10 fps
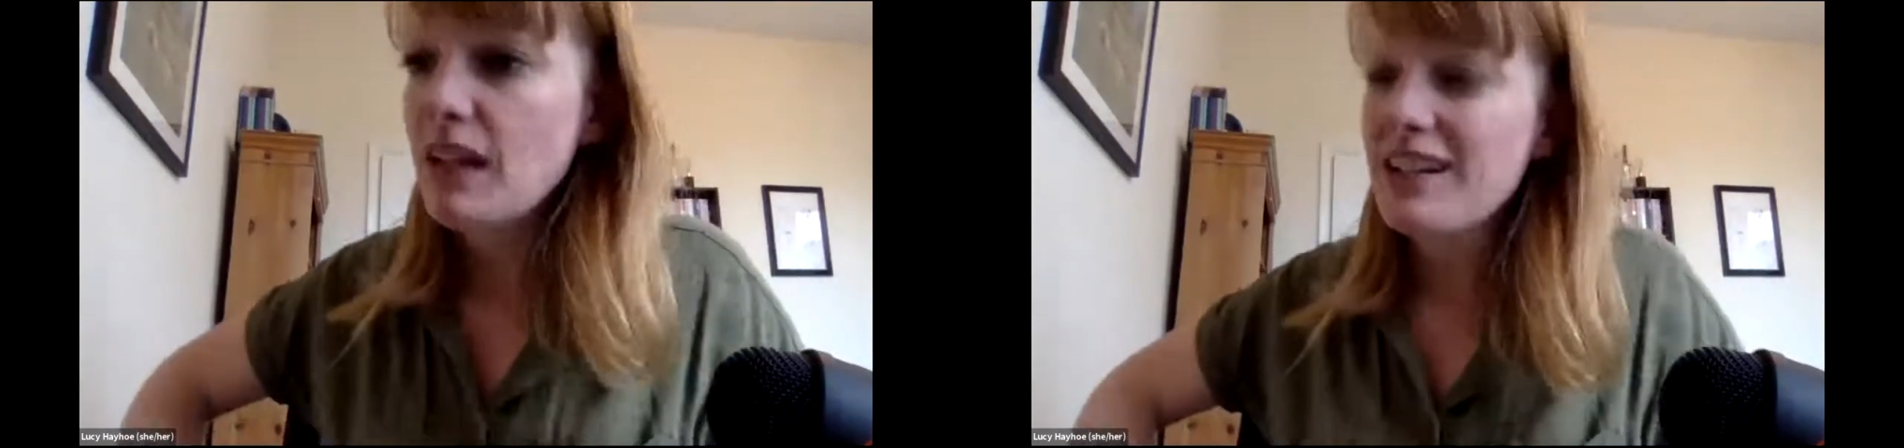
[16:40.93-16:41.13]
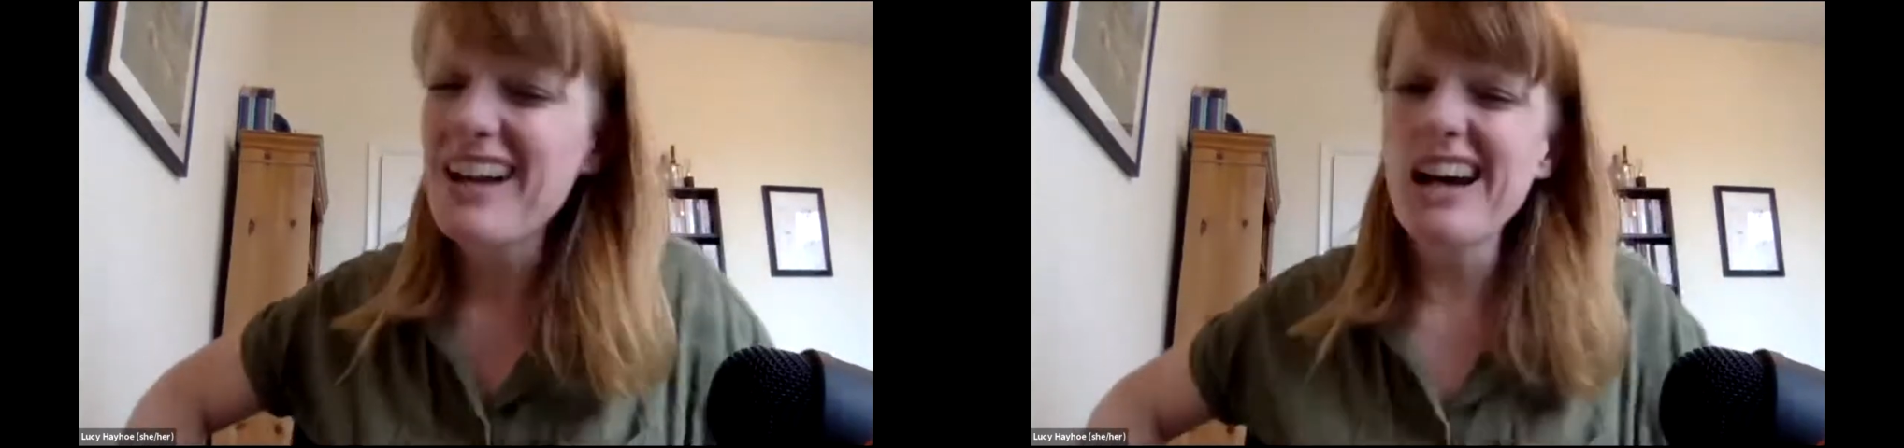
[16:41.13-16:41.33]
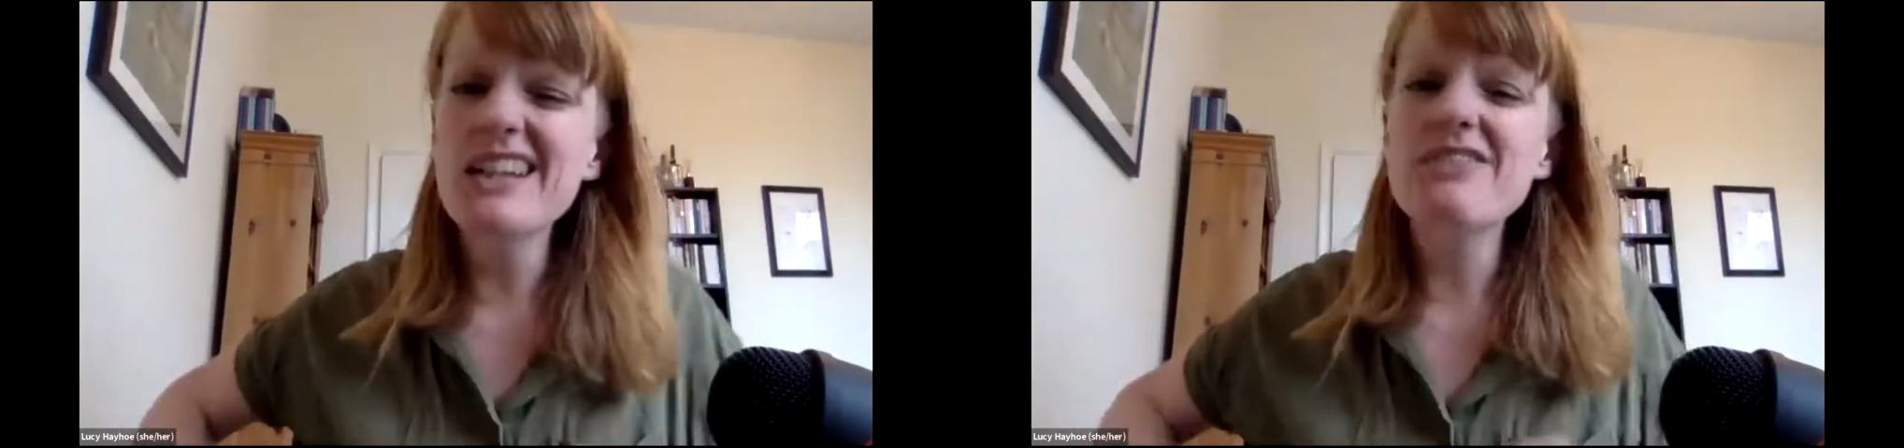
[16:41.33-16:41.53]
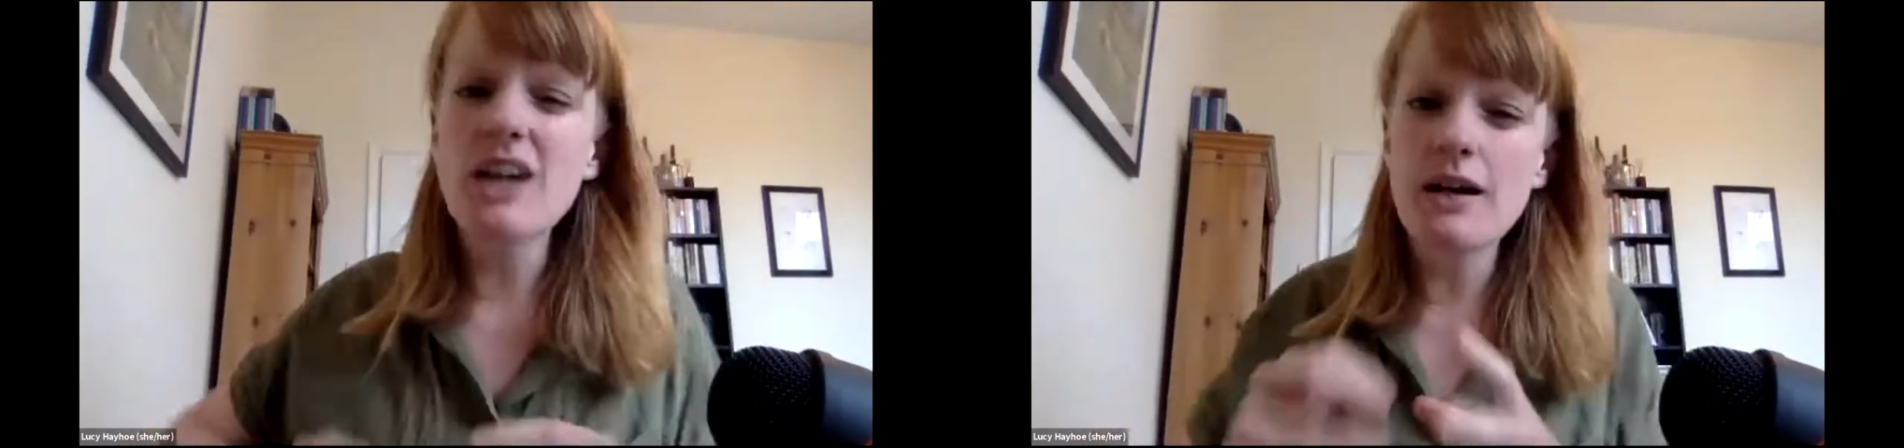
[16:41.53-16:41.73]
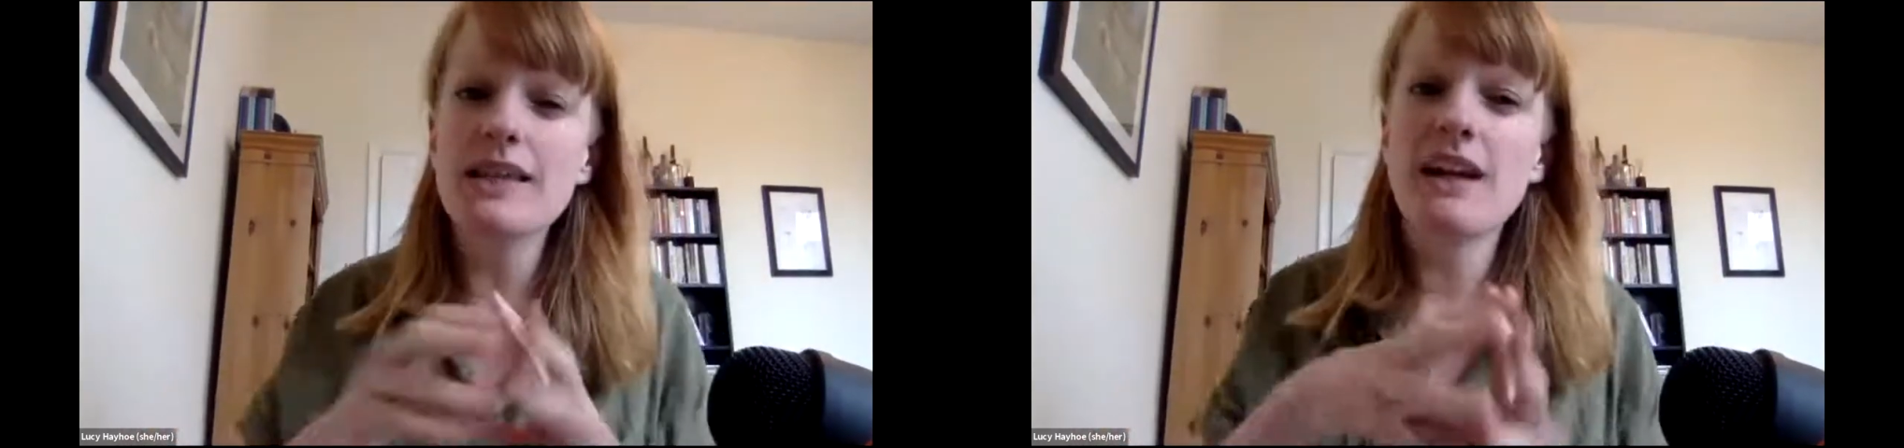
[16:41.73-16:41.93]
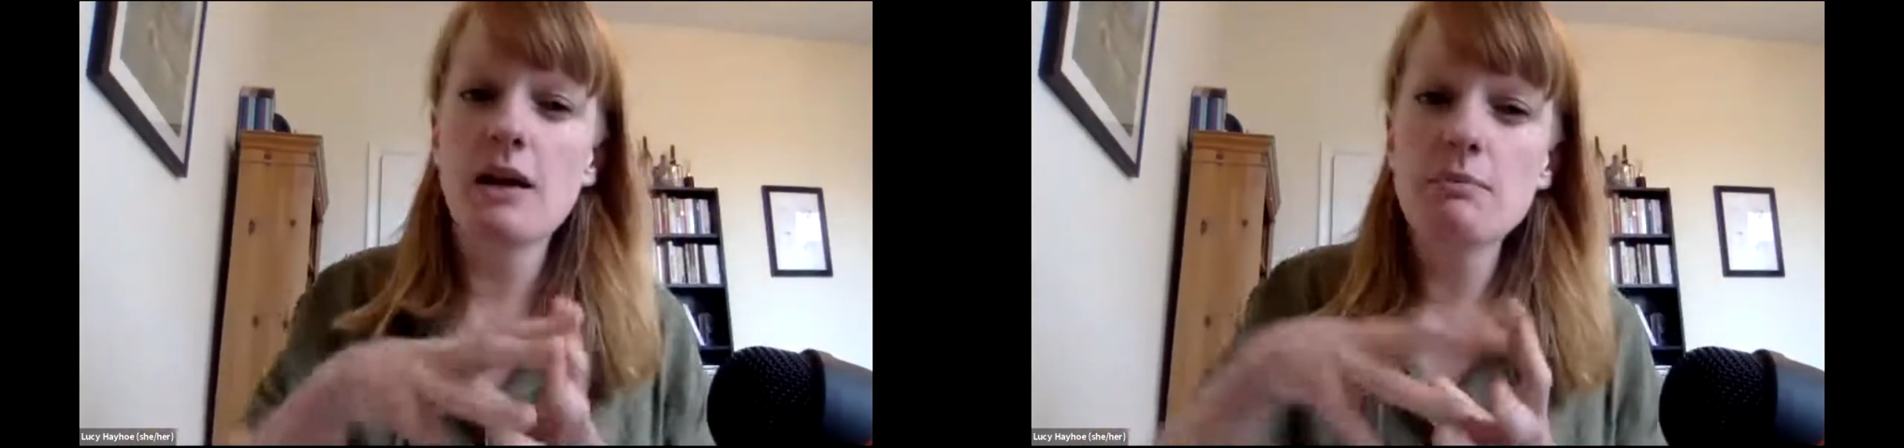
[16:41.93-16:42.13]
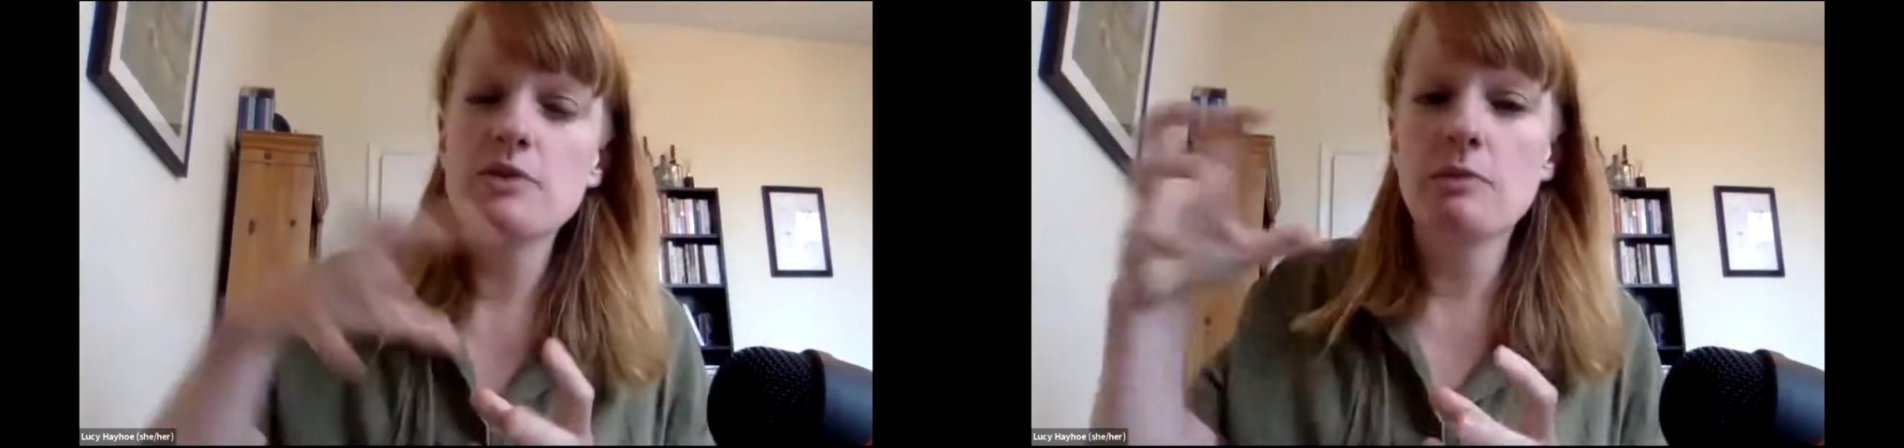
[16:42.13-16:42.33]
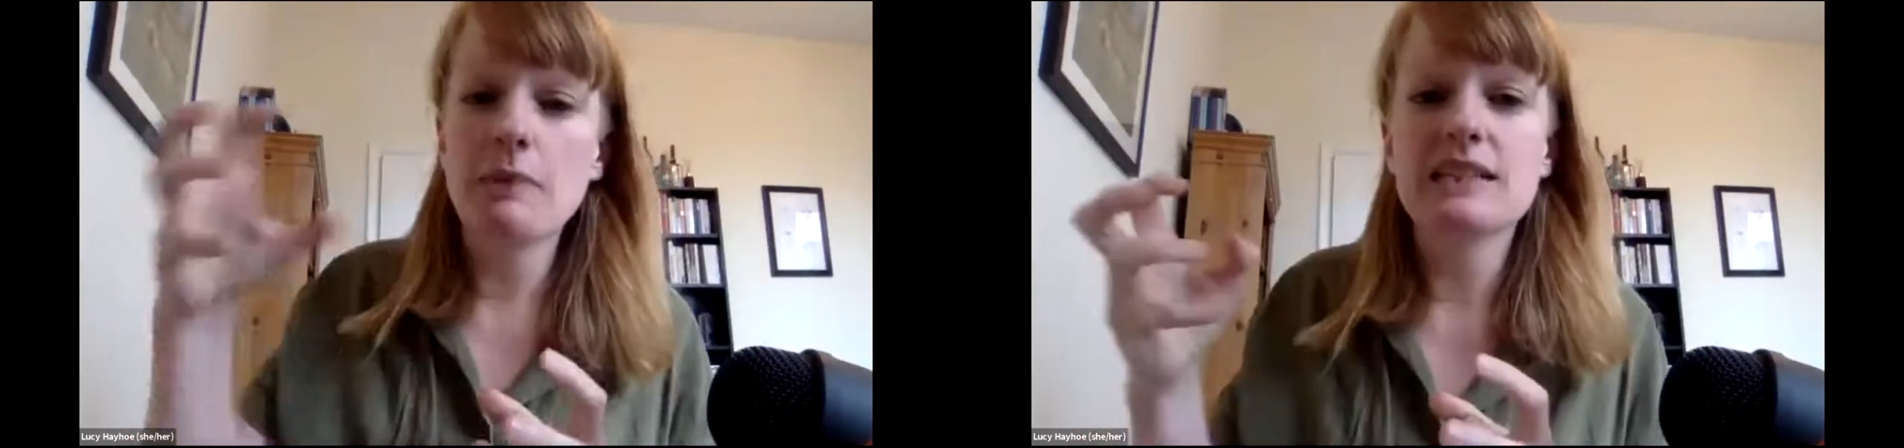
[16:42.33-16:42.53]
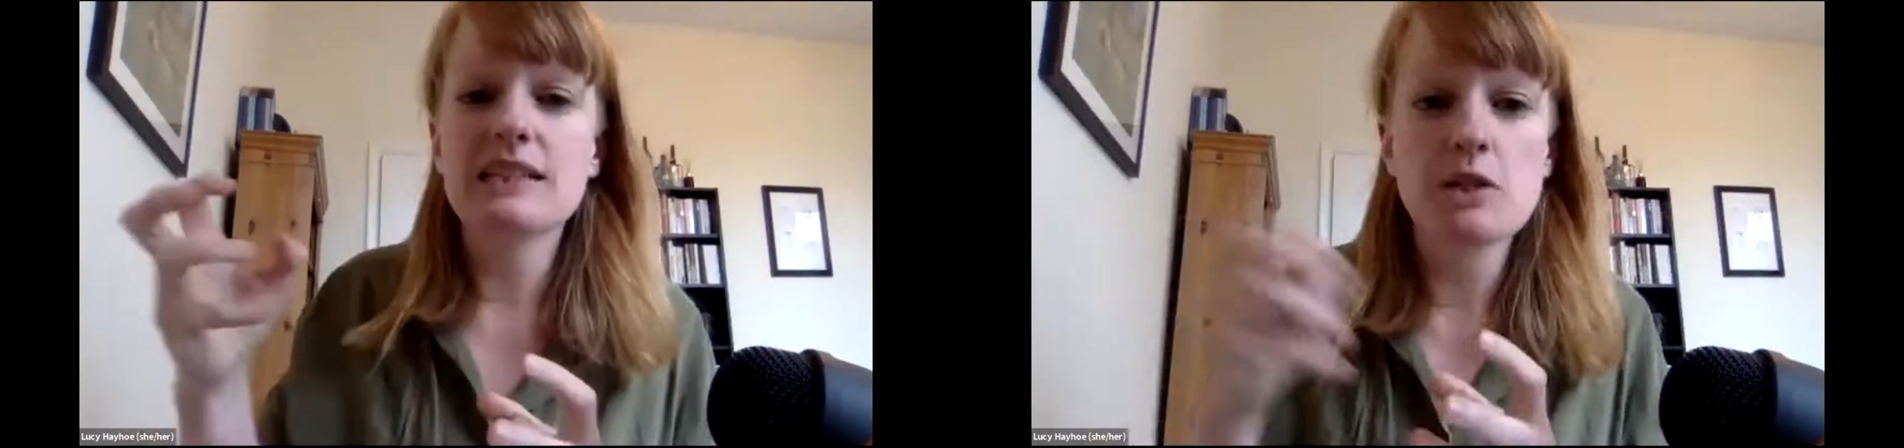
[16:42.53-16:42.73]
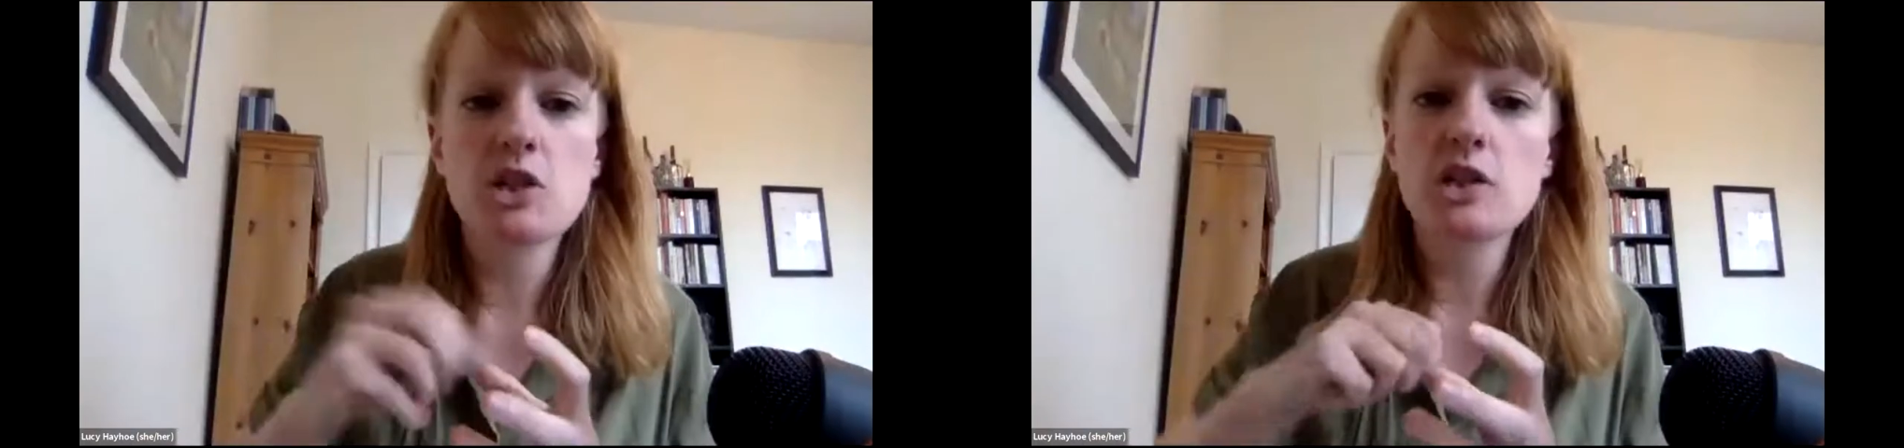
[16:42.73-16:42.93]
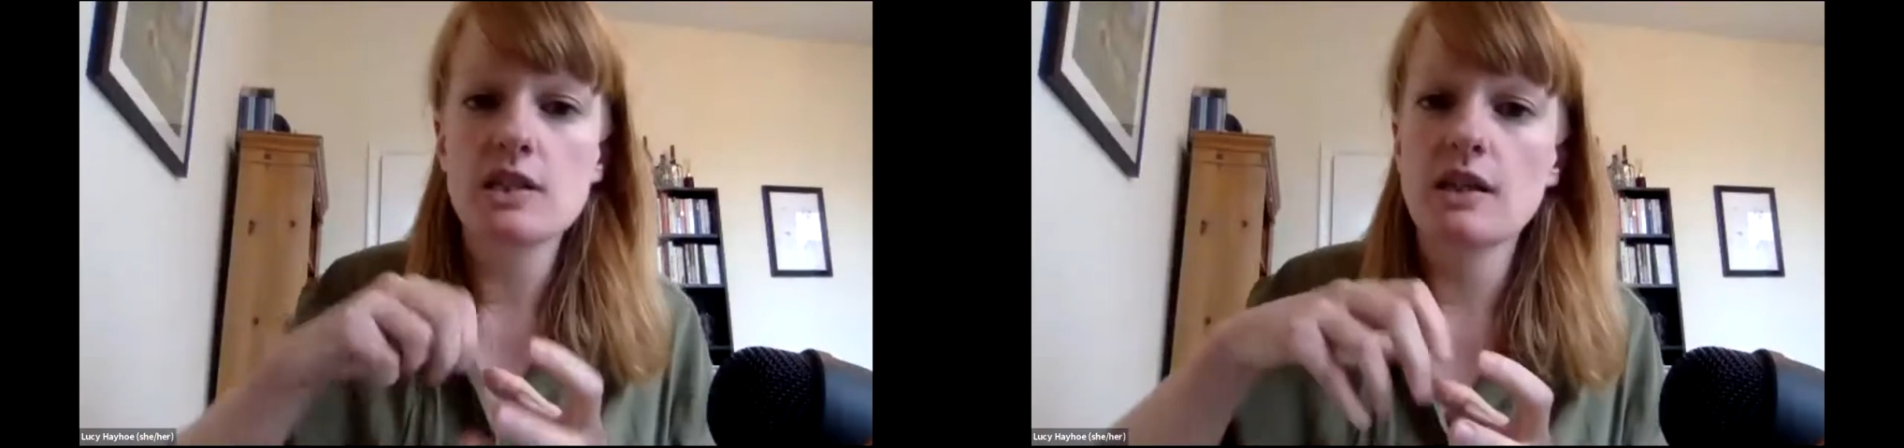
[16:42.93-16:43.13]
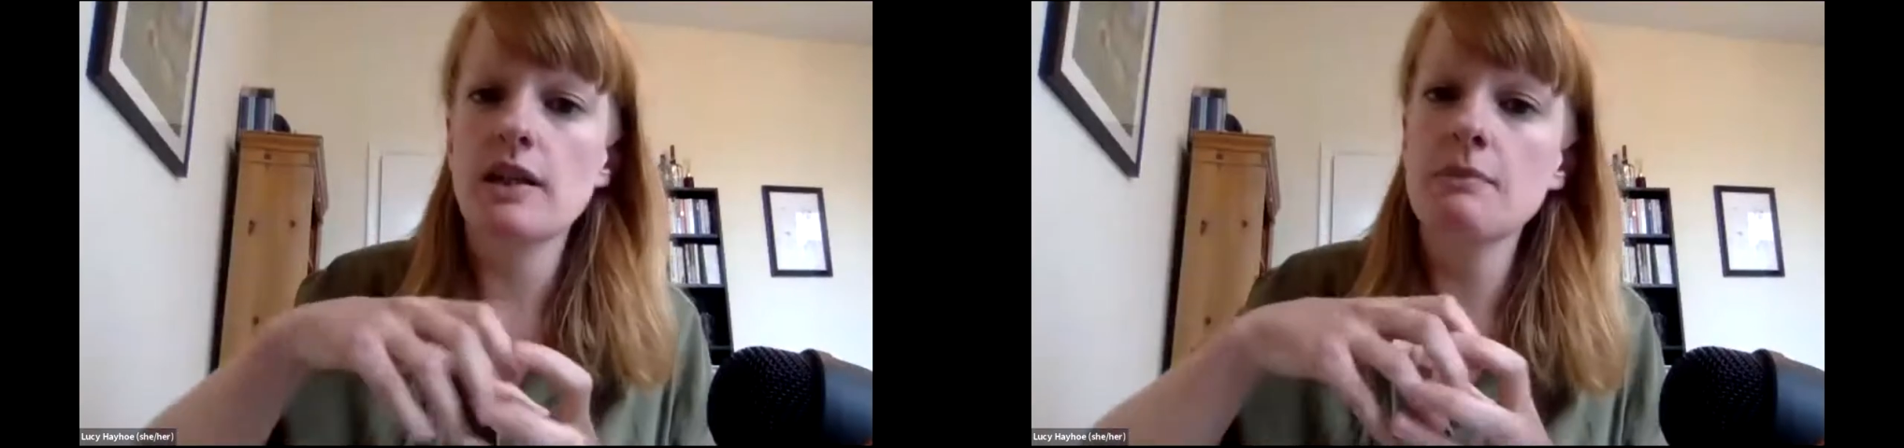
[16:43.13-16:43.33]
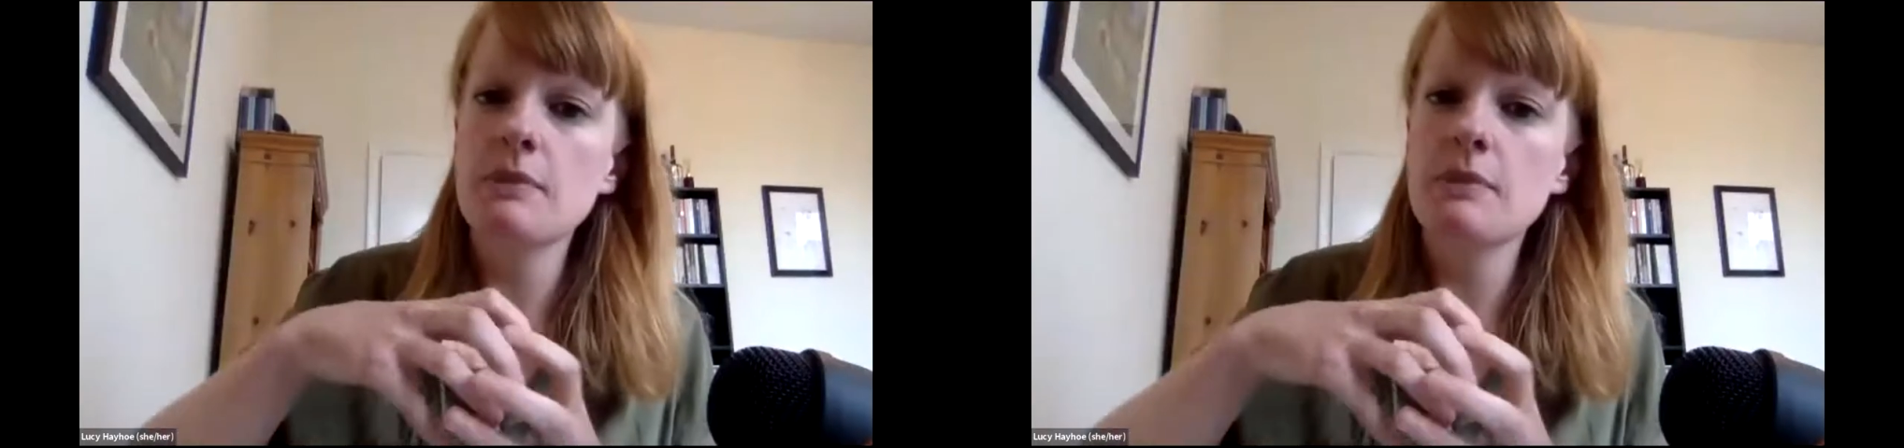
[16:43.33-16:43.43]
it comes from exhibition design,